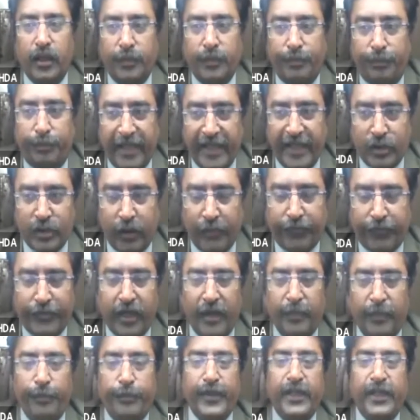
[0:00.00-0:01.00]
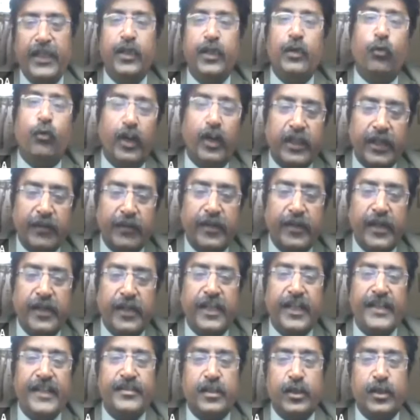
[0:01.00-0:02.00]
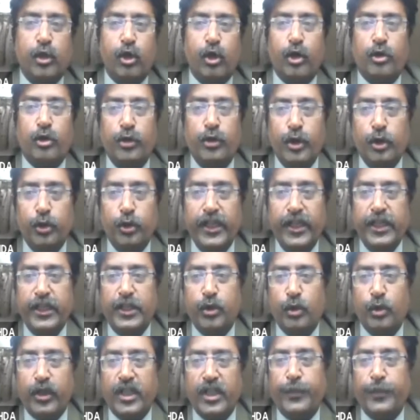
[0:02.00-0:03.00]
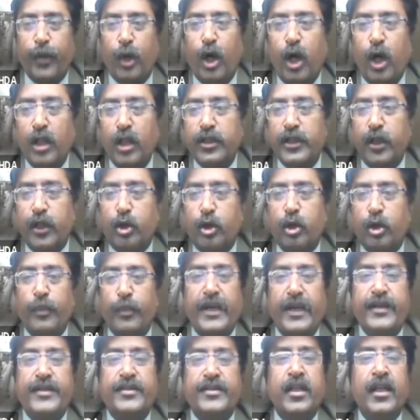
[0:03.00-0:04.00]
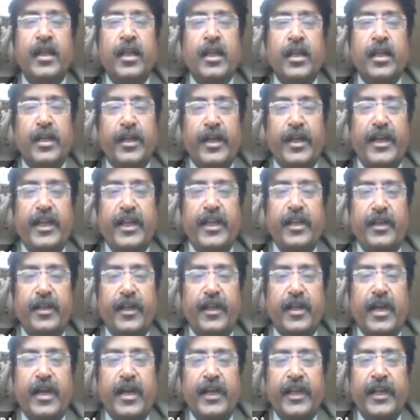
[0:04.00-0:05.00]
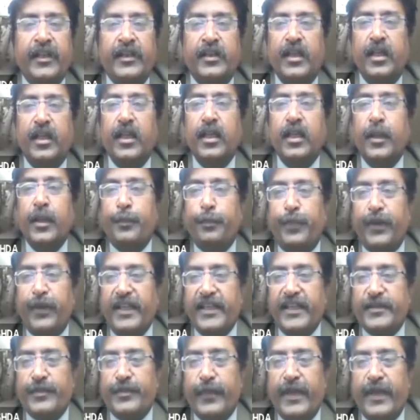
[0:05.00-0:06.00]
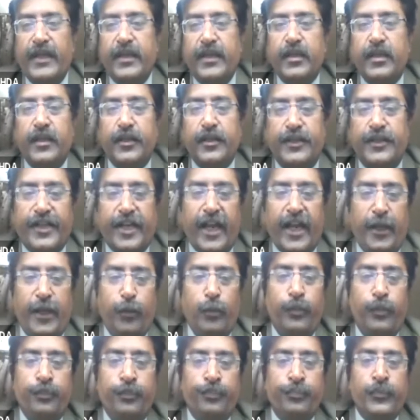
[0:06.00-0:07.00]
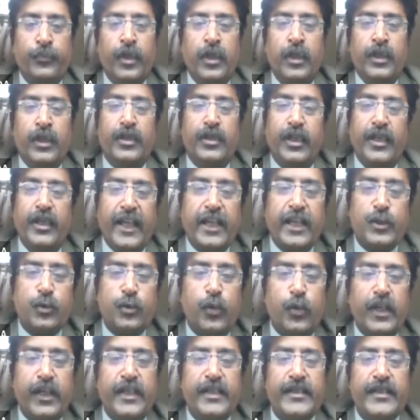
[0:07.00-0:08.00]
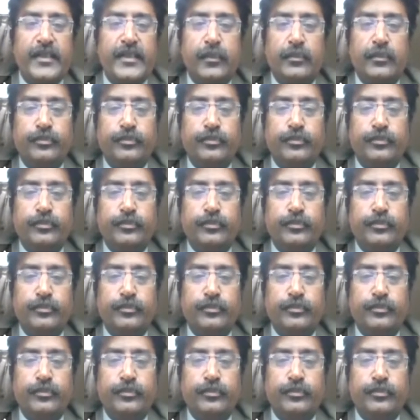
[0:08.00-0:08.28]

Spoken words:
place of company, whatever it is, you need to keep all the documents ready regarding the placement drive. The next one is